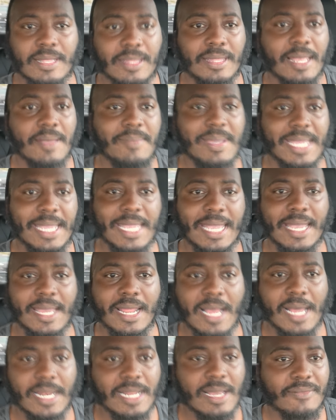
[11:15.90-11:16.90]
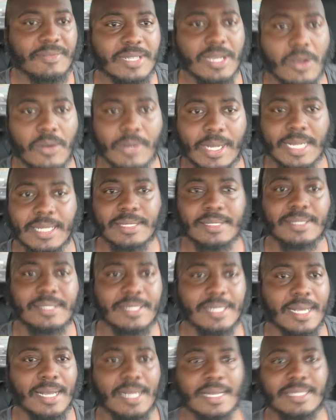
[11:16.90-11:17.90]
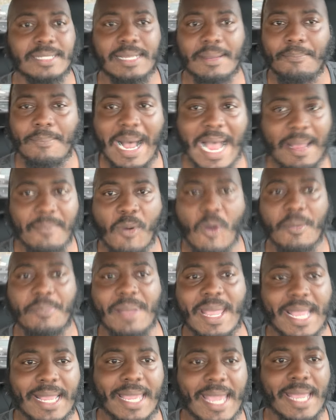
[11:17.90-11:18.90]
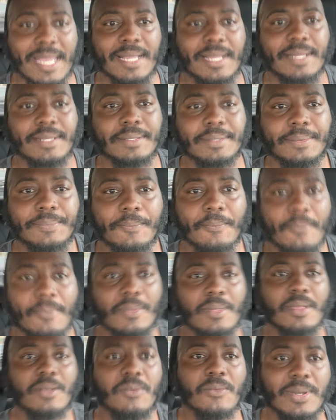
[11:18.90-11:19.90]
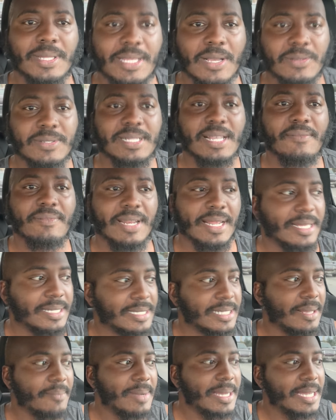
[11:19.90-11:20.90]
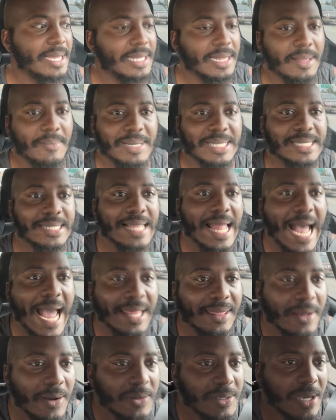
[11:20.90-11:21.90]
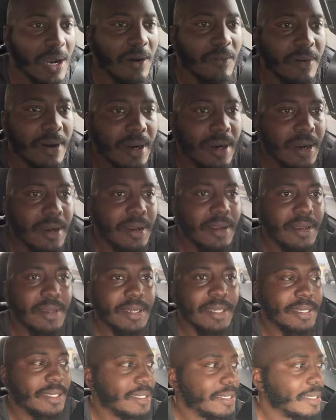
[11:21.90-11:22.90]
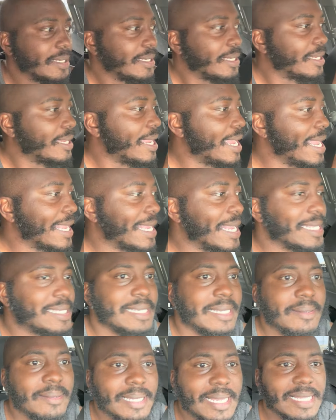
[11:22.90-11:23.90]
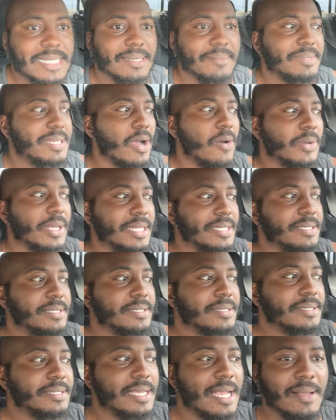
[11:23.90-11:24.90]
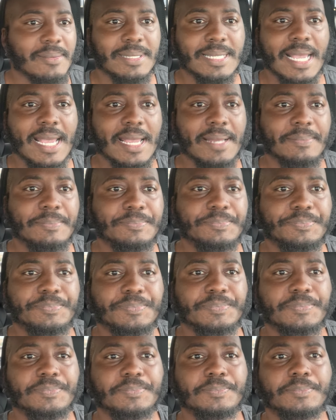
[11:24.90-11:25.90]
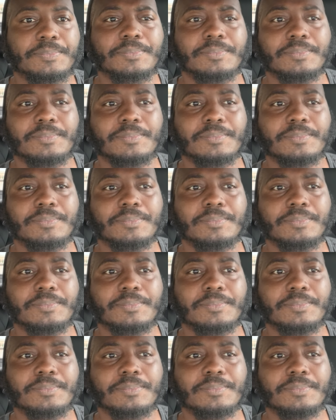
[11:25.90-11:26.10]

Let me get enough tokens to, to buy more pancake with those dividends. Let me let me slide those over in 3.1 miles and get some get some tokens. You know what I'm saying? Parkway.